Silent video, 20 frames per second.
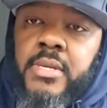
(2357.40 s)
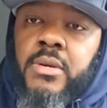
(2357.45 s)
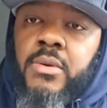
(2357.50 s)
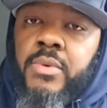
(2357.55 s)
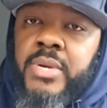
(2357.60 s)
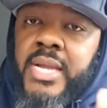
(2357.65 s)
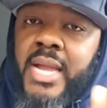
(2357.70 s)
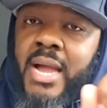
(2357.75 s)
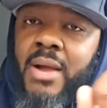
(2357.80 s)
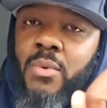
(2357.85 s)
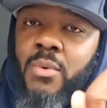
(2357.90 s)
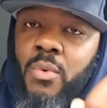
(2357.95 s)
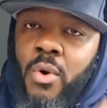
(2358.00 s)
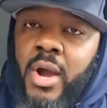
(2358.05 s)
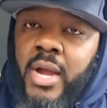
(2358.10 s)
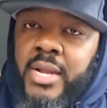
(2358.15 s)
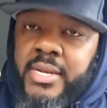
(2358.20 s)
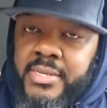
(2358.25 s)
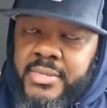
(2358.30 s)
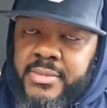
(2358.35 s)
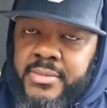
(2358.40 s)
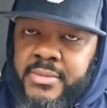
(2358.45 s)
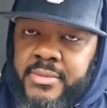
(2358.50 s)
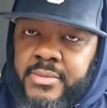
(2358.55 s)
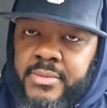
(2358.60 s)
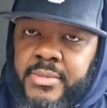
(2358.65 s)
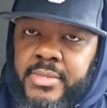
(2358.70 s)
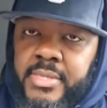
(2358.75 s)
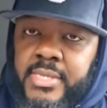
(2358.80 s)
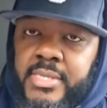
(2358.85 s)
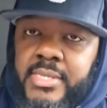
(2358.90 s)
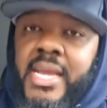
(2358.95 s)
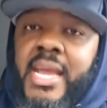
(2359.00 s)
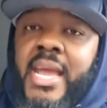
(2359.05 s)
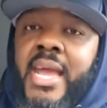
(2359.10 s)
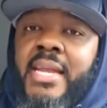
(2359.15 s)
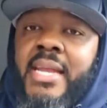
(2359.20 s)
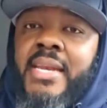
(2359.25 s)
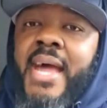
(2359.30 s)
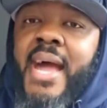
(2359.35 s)
we got one. They
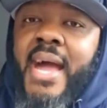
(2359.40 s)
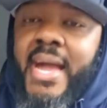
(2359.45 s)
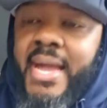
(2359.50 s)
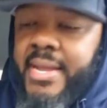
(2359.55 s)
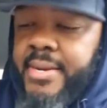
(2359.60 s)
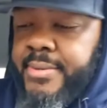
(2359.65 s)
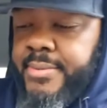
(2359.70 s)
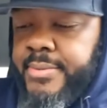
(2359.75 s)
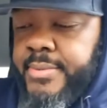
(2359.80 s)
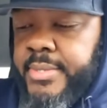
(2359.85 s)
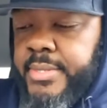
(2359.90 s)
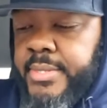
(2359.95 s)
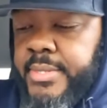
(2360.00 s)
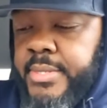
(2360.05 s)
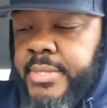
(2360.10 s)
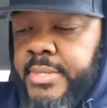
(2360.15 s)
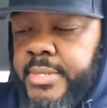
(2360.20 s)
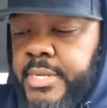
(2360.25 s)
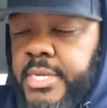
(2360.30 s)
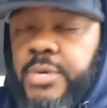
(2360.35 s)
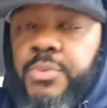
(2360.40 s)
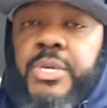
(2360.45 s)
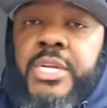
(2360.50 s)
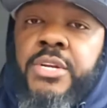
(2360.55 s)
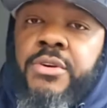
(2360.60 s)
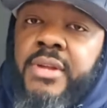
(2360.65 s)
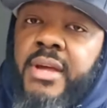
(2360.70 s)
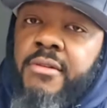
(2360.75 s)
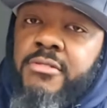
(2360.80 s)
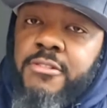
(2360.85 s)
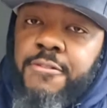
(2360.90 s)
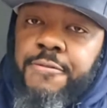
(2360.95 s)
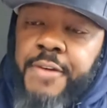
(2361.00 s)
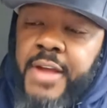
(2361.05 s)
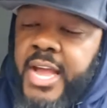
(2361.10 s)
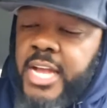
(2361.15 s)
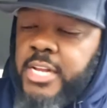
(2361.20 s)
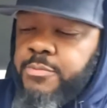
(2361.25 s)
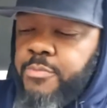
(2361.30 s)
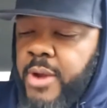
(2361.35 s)
had nine. Because we knew that was a
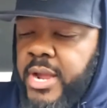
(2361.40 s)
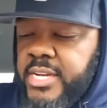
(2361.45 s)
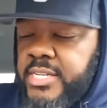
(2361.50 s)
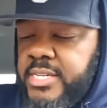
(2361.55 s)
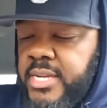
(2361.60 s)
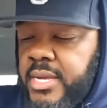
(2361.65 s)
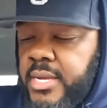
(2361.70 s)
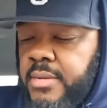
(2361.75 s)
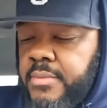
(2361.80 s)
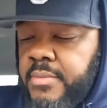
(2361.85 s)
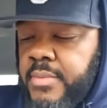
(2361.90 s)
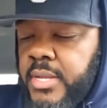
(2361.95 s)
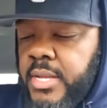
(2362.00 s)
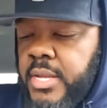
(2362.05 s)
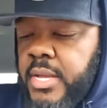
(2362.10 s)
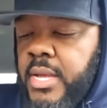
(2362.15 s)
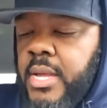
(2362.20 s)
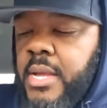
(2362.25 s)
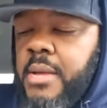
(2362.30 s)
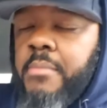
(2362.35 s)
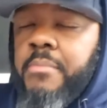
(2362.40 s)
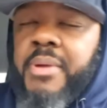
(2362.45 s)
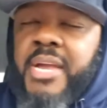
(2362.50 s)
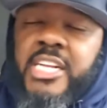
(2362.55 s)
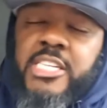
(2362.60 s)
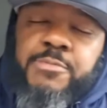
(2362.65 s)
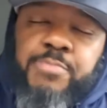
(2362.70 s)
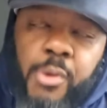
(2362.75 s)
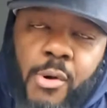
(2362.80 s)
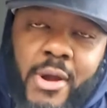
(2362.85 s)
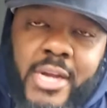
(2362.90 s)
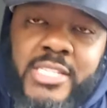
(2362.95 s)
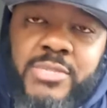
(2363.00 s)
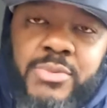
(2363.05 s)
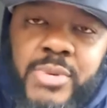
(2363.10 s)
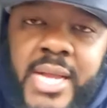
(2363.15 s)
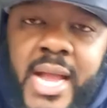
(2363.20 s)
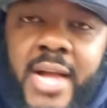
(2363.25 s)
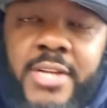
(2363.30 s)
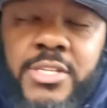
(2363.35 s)
fast break team. Bench points,
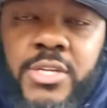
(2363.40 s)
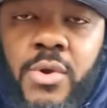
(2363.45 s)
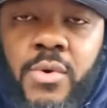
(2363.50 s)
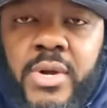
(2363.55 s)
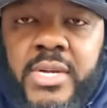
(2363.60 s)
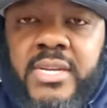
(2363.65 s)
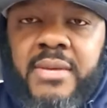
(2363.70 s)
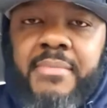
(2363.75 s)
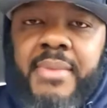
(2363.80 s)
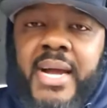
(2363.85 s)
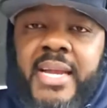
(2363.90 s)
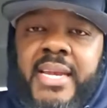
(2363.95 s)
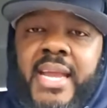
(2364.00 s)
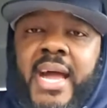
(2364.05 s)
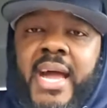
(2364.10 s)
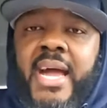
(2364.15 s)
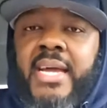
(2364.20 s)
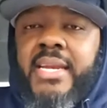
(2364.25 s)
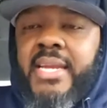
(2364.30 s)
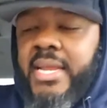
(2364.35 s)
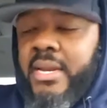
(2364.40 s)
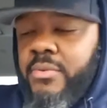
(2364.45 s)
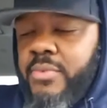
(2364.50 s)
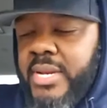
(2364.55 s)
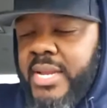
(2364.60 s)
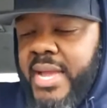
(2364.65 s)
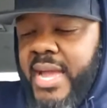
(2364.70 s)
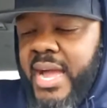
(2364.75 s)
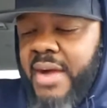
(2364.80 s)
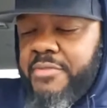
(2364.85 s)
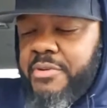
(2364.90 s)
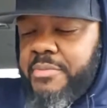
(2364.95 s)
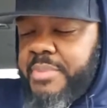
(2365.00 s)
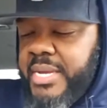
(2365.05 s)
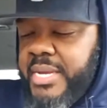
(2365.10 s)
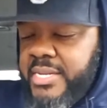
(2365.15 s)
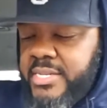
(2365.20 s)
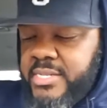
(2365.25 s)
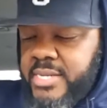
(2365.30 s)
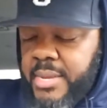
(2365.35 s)
we outscored them by nine. They didn't really have a
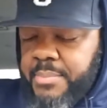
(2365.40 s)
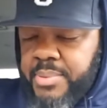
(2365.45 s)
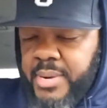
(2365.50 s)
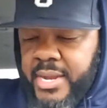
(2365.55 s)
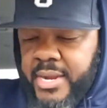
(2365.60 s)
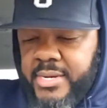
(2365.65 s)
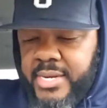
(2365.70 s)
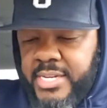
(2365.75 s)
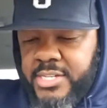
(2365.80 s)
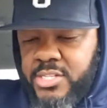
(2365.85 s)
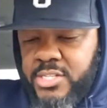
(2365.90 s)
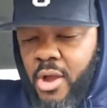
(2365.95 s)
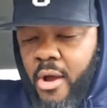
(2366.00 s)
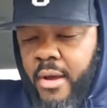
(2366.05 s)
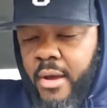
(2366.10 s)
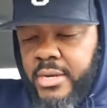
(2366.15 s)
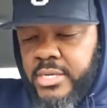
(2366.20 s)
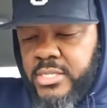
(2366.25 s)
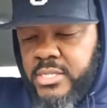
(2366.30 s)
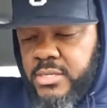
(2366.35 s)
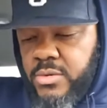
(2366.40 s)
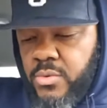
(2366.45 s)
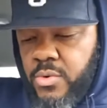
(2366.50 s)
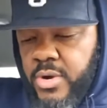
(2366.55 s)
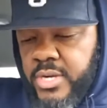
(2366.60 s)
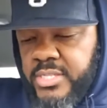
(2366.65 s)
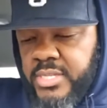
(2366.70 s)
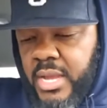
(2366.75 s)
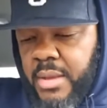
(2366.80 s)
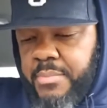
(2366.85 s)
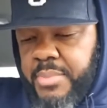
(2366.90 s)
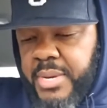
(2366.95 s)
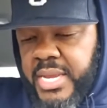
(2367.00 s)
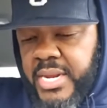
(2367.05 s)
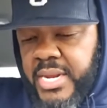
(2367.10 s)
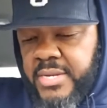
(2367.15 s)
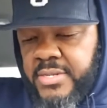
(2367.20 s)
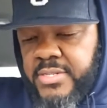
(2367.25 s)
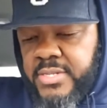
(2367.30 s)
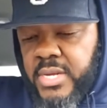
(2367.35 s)
bench. They played, they starters are the ones that
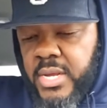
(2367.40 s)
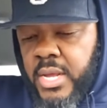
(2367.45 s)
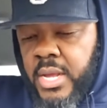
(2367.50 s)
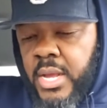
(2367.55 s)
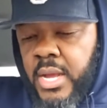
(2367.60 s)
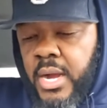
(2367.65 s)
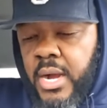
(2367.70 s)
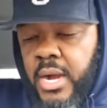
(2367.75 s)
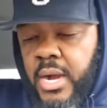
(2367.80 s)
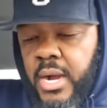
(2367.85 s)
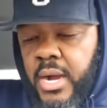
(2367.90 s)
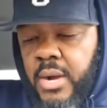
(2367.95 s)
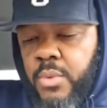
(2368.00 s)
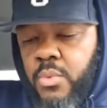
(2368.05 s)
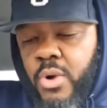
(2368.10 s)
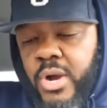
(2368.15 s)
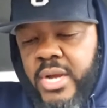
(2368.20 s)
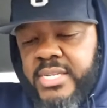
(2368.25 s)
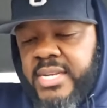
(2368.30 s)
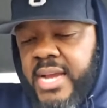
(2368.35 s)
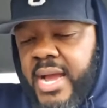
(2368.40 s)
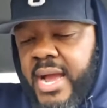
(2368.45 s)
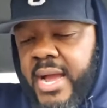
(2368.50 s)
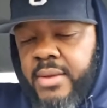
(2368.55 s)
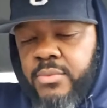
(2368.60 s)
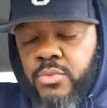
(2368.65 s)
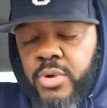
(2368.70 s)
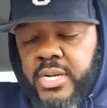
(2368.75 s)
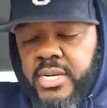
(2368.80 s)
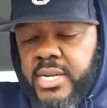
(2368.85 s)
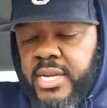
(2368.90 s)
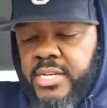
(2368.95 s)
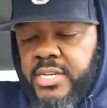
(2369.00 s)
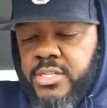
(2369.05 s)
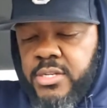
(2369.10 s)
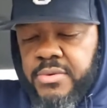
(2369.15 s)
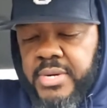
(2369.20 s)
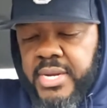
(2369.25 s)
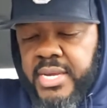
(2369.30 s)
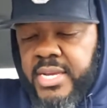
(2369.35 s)
beat us. Uh, one tie, one and
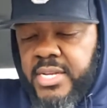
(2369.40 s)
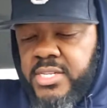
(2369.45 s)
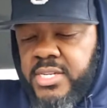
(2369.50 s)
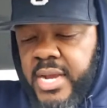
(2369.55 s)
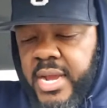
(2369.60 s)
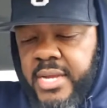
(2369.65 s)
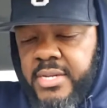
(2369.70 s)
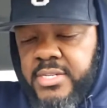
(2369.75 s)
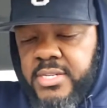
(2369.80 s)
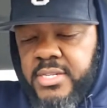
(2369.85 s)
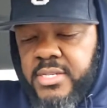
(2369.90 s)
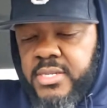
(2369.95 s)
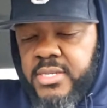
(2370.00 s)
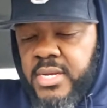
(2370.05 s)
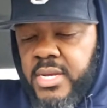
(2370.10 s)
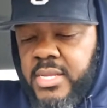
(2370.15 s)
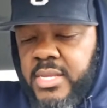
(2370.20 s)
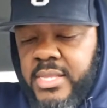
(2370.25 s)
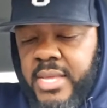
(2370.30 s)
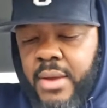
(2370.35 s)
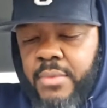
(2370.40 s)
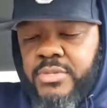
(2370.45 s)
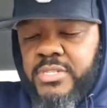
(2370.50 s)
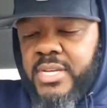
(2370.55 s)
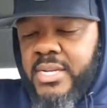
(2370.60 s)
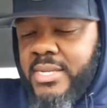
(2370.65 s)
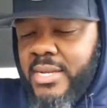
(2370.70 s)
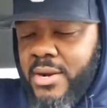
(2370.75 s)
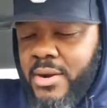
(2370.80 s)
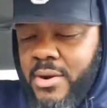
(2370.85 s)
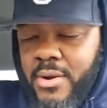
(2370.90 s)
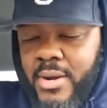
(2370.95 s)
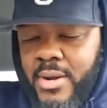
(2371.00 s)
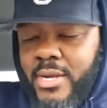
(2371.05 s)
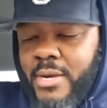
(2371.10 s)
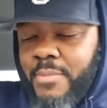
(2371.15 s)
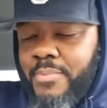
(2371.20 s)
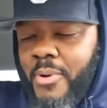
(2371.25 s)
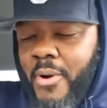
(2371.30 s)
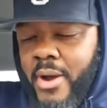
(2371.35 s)
two lead changes. That was at the
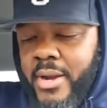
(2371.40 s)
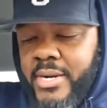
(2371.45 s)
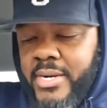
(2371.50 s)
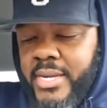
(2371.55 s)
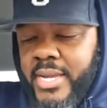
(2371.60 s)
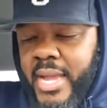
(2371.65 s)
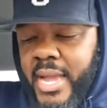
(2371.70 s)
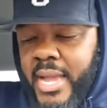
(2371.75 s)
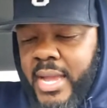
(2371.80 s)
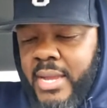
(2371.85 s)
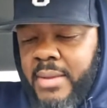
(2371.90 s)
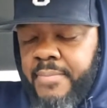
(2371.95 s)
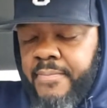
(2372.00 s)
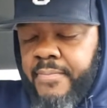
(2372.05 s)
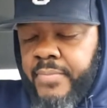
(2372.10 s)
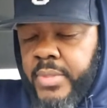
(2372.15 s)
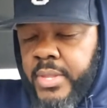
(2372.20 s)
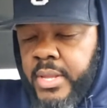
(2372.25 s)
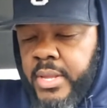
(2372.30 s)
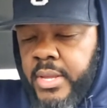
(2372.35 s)
earlier part of the game.